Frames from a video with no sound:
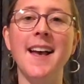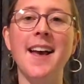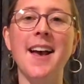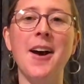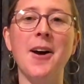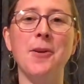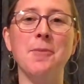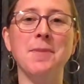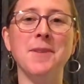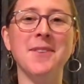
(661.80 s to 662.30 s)

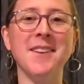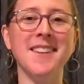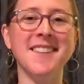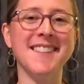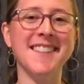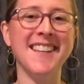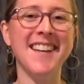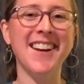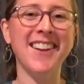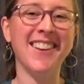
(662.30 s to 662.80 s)
Hope you can
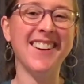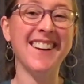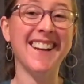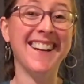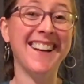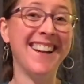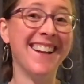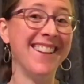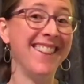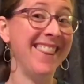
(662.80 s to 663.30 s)
see how they're
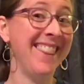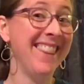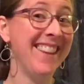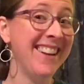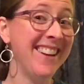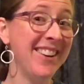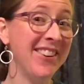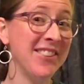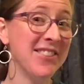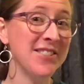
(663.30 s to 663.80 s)
getting a
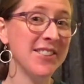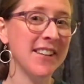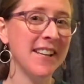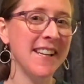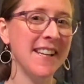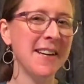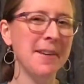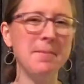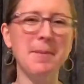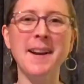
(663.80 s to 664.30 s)
little
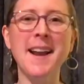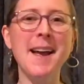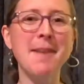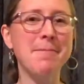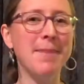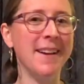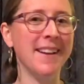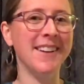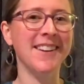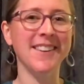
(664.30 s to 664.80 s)
trickier, but I
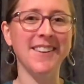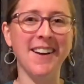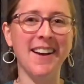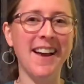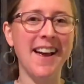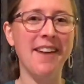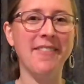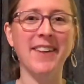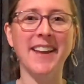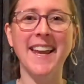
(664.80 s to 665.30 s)
bet you're not
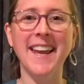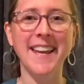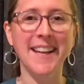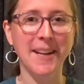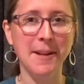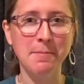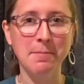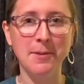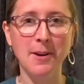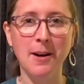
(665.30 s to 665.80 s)
having
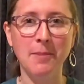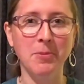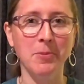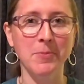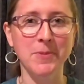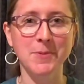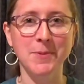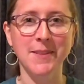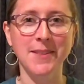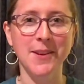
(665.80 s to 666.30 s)
any
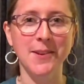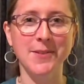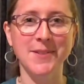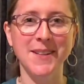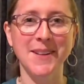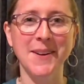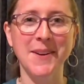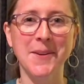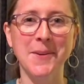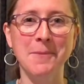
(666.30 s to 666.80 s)
problems with those
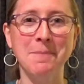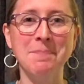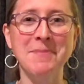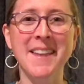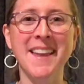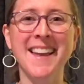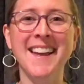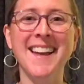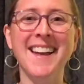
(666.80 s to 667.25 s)
at home.